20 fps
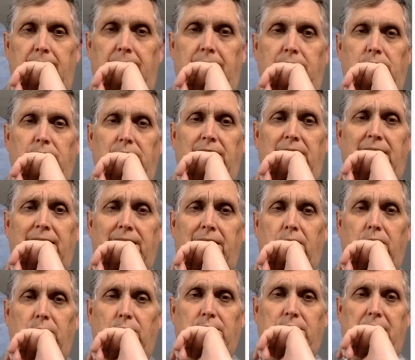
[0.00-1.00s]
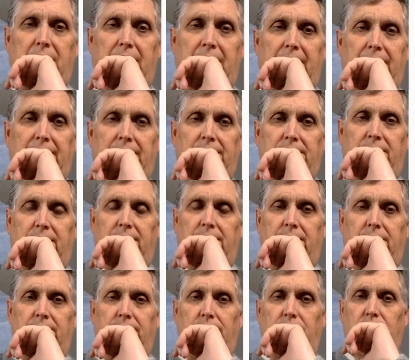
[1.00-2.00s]
And you can't go
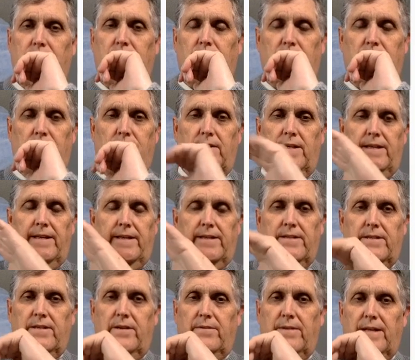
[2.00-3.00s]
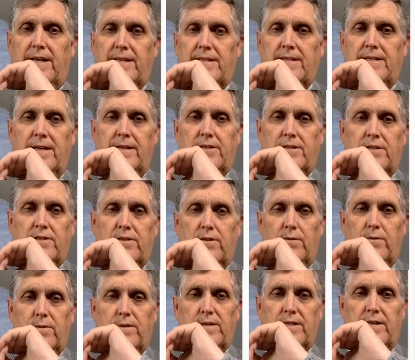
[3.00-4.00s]
diagonally on your circling, so that's not just
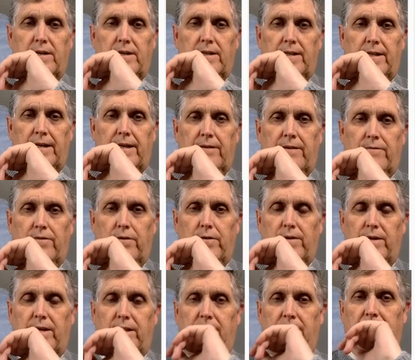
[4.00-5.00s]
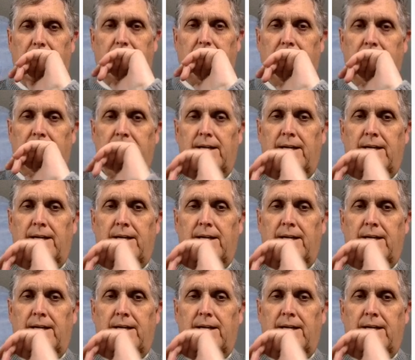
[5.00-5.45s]
horizontally and vertically.